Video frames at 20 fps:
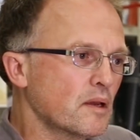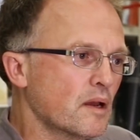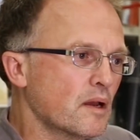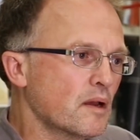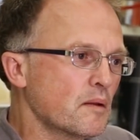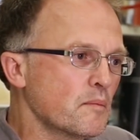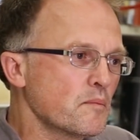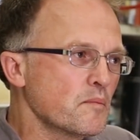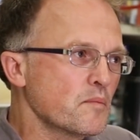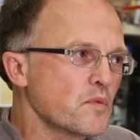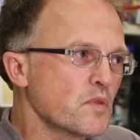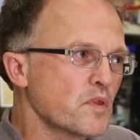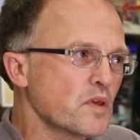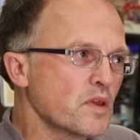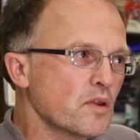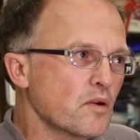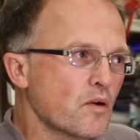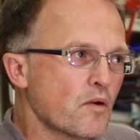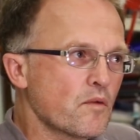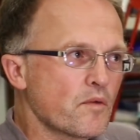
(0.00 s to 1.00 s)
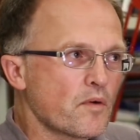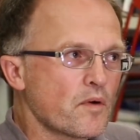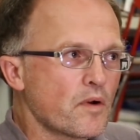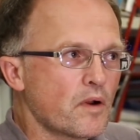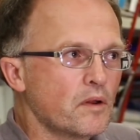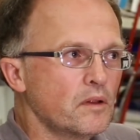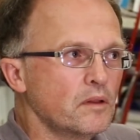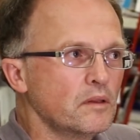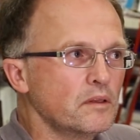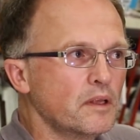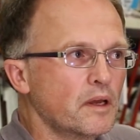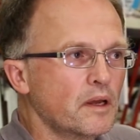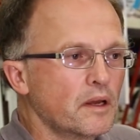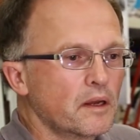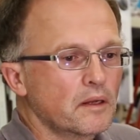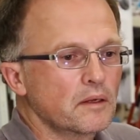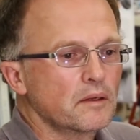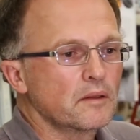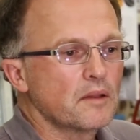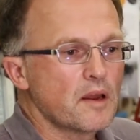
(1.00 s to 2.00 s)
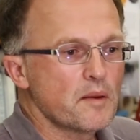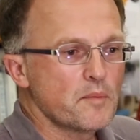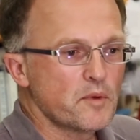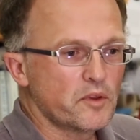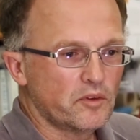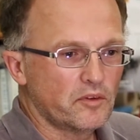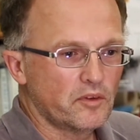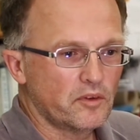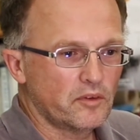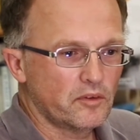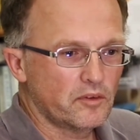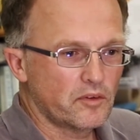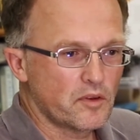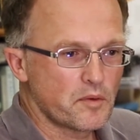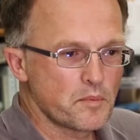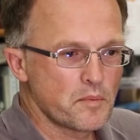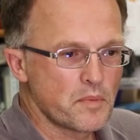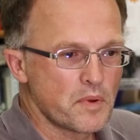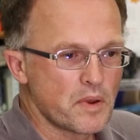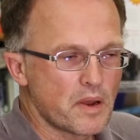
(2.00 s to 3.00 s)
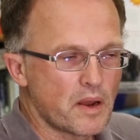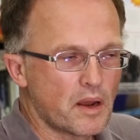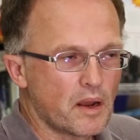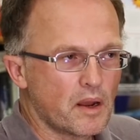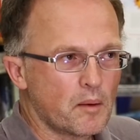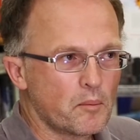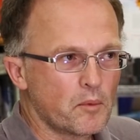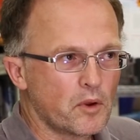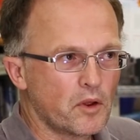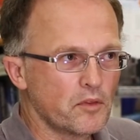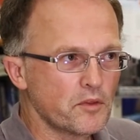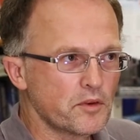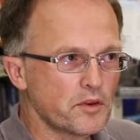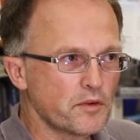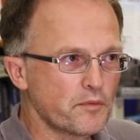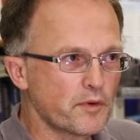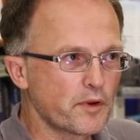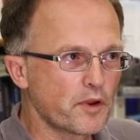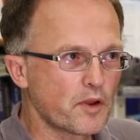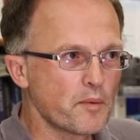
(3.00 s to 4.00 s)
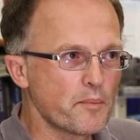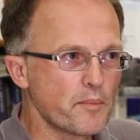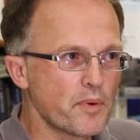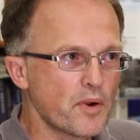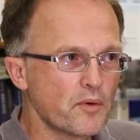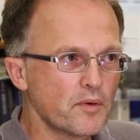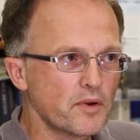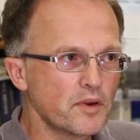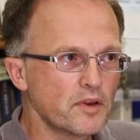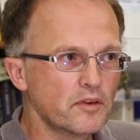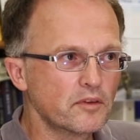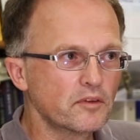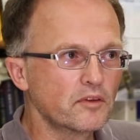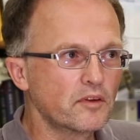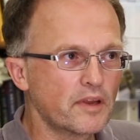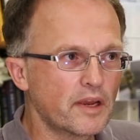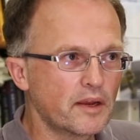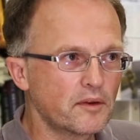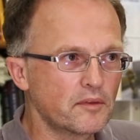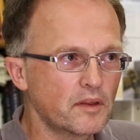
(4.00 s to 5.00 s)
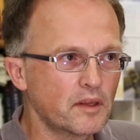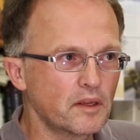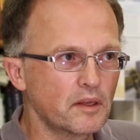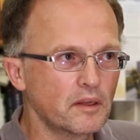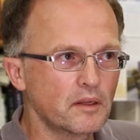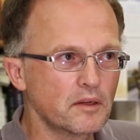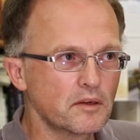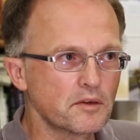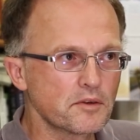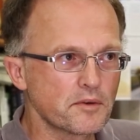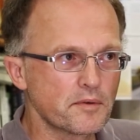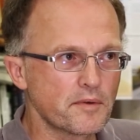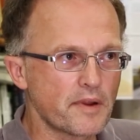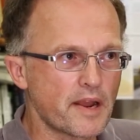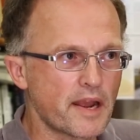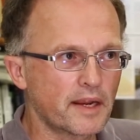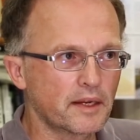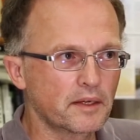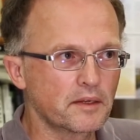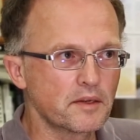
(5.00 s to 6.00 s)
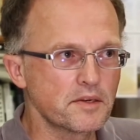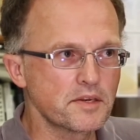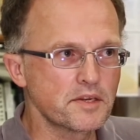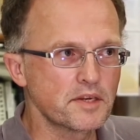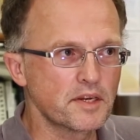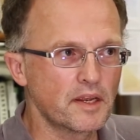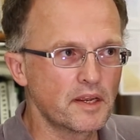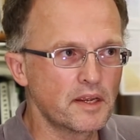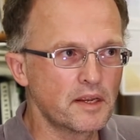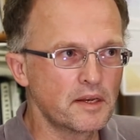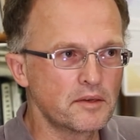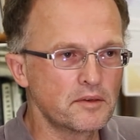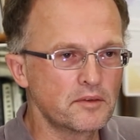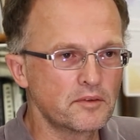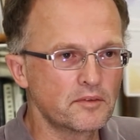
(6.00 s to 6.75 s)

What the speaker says: the overall climate system, all the different components and how they interact and change.